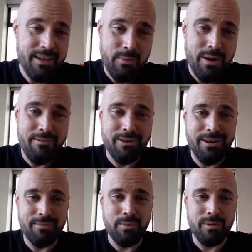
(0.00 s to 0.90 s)
whatever.
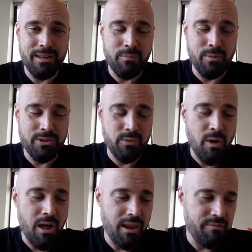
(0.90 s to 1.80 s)
It will do
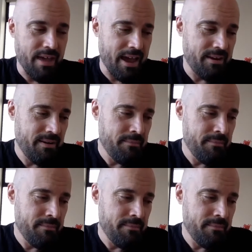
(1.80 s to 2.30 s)
all of that.